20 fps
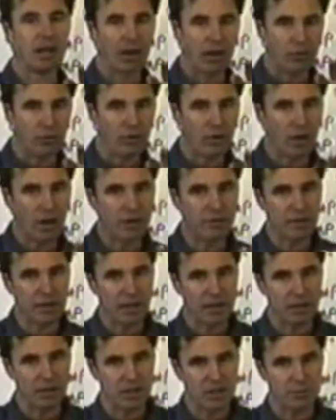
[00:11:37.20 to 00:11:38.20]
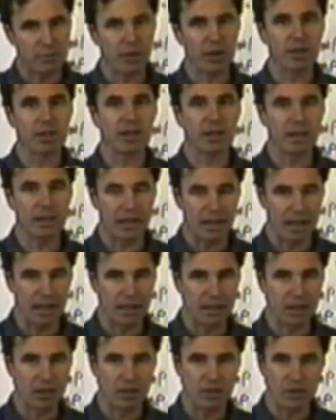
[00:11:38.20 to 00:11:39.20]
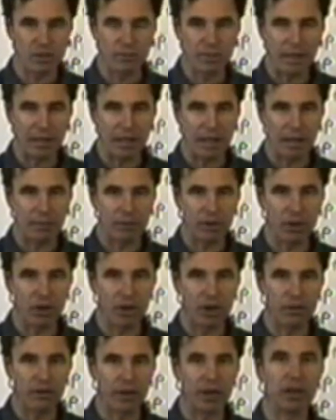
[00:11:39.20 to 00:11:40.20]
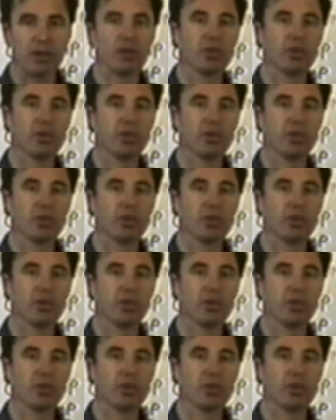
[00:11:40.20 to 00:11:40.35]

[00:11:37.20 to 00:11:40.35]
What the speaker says: arriving at your spot, and you should be able to come to the hover.